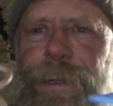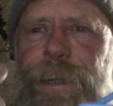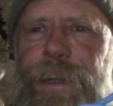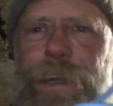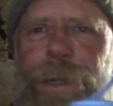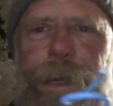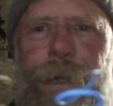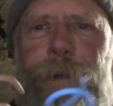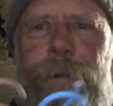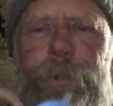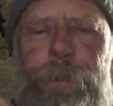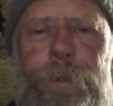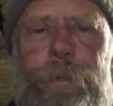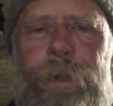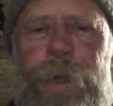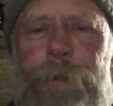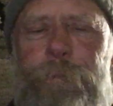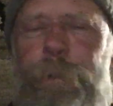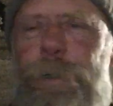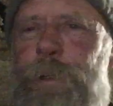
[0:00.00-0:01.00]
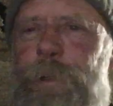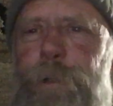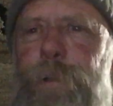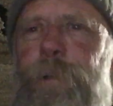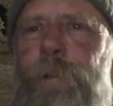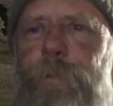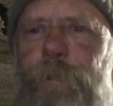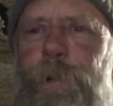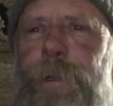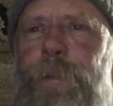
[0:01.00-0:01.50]
how you have a
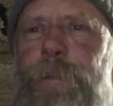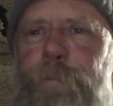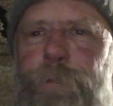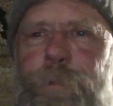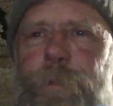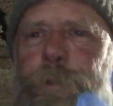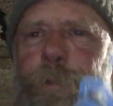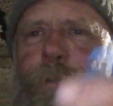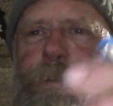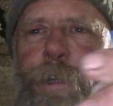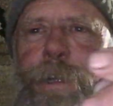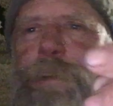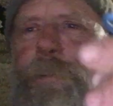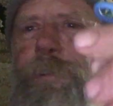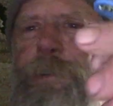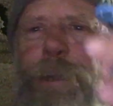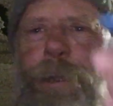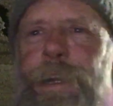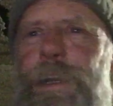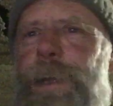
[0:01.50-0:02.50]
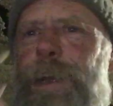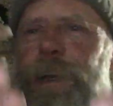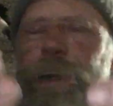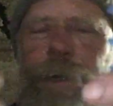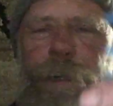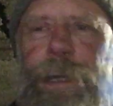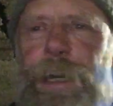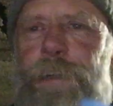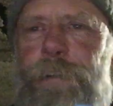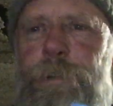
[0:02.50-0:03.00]
clockwise vortex,
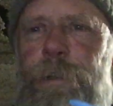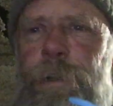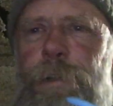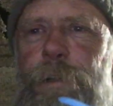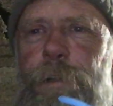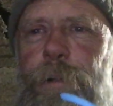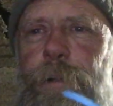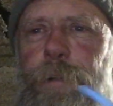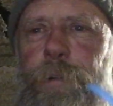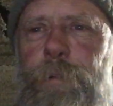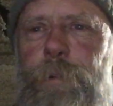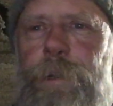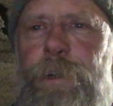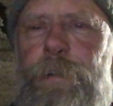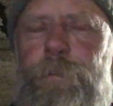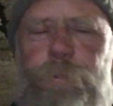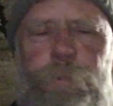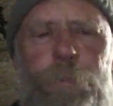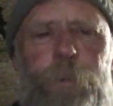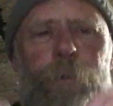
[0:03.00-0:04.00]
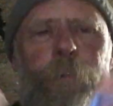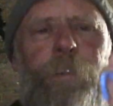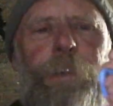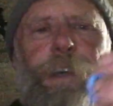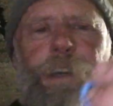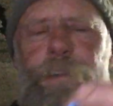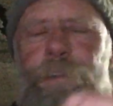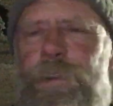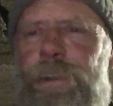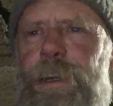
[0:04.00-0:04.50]
an anti-clockwise
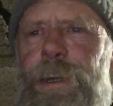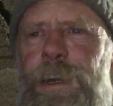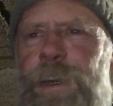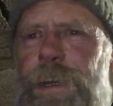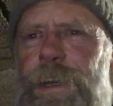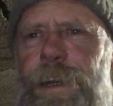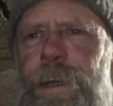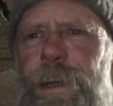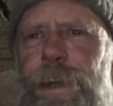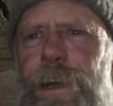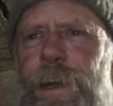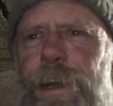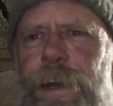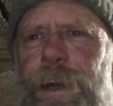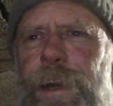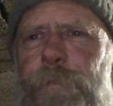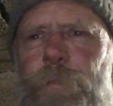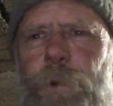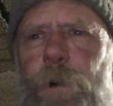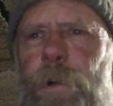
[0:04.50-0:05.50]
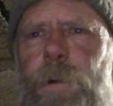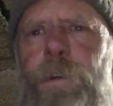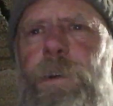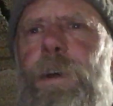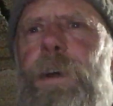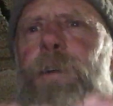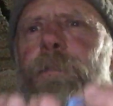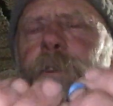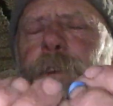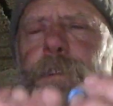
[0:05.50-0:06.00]
vortex, and what on
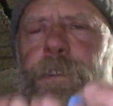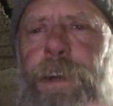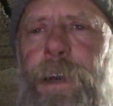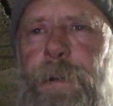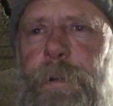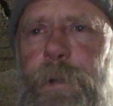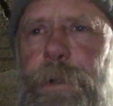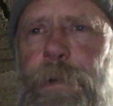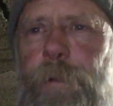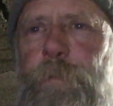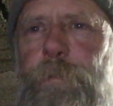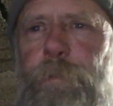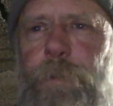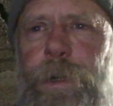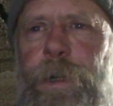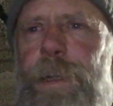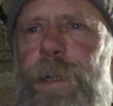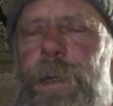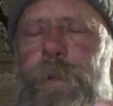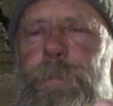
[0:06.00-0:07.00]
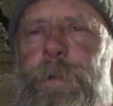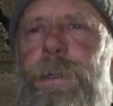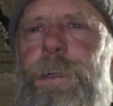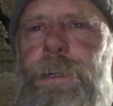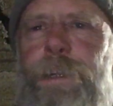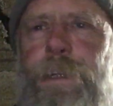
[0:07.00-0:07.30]
earth is going on where they meet